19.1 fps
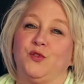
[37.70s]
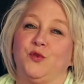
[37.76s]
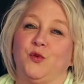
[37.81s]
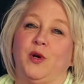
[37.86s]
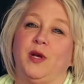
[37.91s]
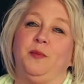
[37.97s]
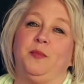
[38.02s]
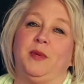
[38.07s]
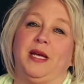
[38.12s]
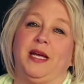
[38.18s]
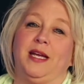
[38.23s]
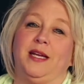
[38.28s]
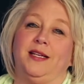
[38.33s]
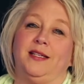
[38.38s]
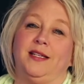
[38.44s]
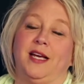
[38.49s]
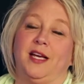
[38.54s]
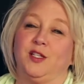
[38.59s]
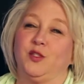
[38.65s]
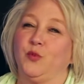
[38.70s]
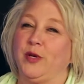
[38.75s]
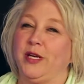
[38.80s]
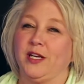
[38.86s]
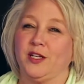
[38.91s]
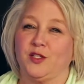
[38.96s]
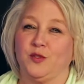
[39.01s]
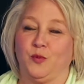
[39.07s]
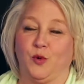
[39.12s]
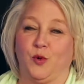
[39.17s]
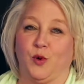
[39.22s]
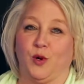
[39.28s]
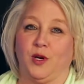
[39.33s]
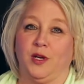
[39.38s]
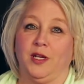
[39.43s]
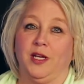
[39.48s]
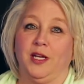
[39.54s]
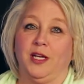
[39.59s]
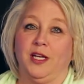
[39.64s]
join me as we
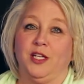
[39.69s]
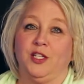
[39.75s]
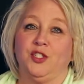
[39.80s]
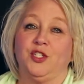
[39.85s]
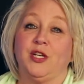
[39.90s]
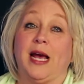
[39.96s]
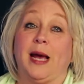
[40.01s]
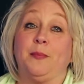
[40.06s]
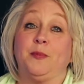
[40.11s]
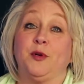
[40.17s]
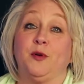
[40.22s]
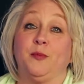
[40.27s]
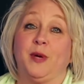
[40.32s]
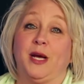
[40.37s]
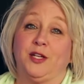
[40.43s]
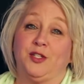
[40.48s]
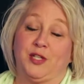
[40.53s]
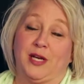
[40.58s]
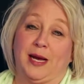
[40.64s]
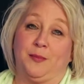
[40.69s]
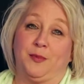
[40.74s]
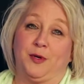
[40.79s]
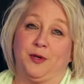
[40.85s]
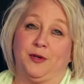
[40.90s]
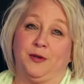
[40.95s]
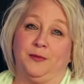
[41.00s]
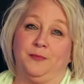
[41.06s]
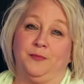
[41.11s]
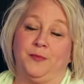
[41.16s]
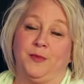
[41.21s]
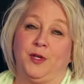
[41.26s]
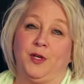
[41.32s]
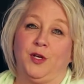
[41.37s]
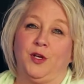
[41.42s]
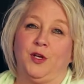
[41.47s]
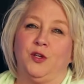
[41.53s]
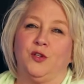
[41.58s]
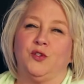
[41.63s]
explore chapter by chapter
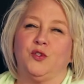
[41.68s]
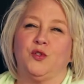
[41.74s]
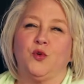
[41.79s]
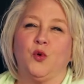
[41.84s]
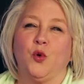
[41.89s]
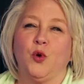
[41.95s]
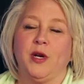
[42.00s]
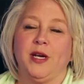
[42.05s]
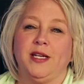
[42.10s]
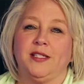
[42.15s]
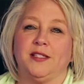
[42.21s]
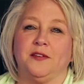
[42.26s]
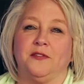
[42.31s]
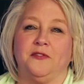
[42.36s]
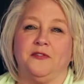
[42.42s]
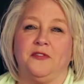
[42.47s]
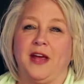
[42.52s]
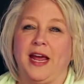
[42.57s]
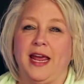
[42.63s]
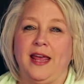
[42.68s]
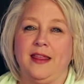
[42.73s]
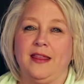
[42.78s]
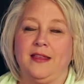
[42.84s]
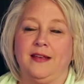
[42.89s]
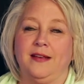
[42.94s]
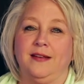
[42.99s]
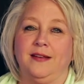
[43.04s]
stories of faith,